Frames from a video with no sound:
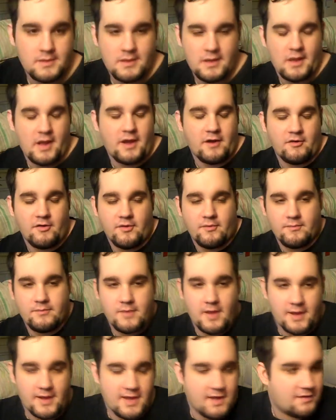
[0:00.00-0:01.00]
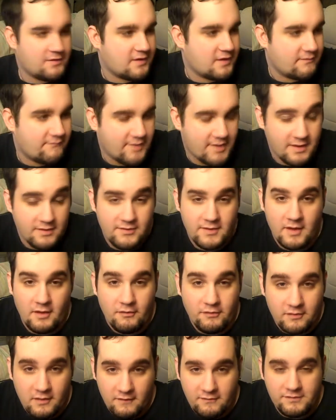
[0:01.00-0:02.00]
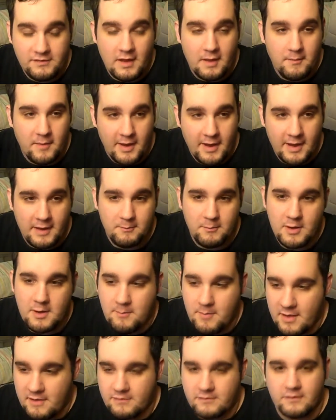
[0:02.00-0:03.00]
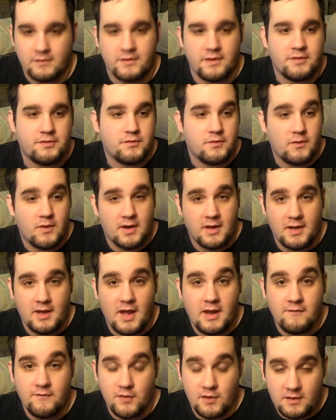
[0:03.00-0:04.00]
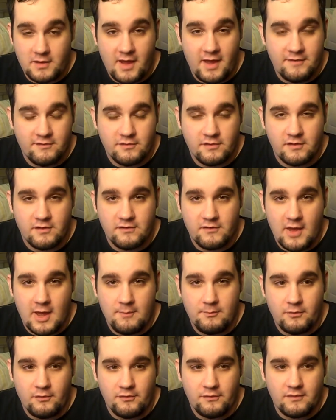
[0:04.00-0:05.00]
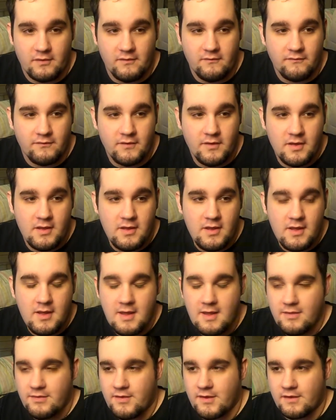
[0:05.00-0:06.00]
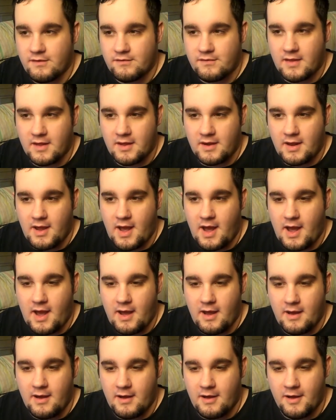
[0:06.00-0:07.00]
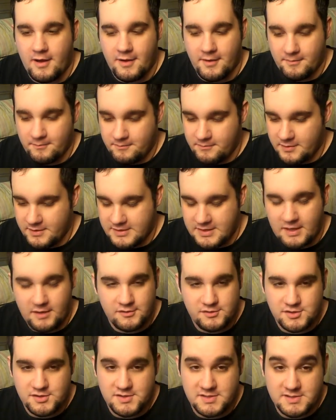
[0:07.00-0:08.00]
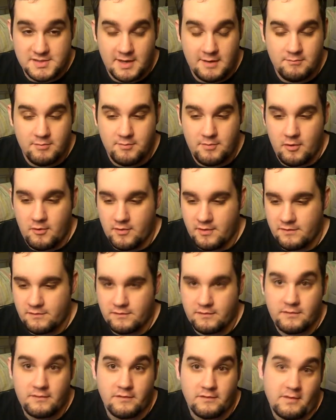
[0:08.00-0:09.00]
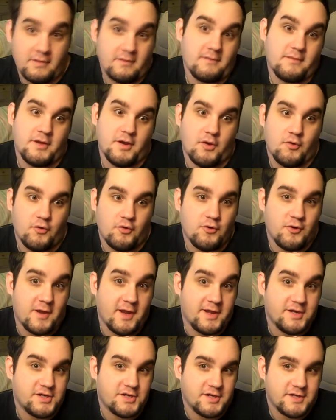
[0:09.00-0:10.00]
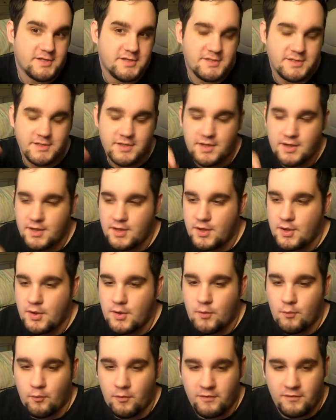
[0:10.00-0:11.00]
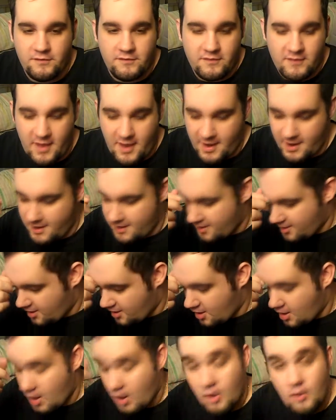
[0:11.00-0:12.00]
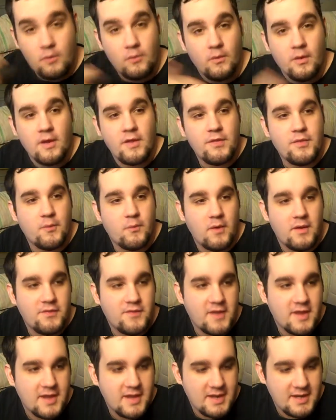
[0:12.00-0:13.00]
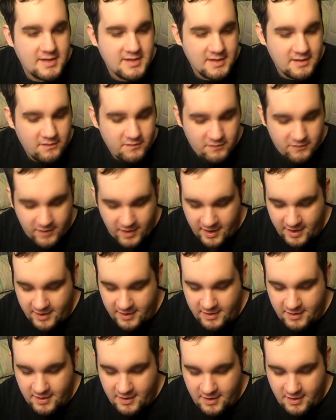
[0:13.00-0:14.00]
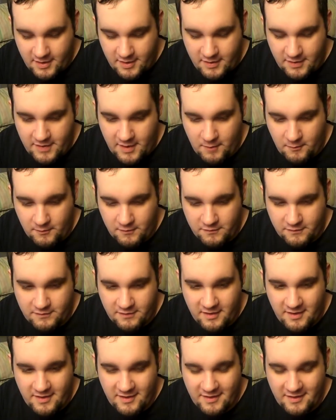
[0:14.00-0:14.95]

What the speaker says: I don't know. I can't think of anything else off the top of my head, but he basically threw out a lot of your classic examples of things that intelligent design proponents, so, creationists, would say. Oh, the one thing he did say that was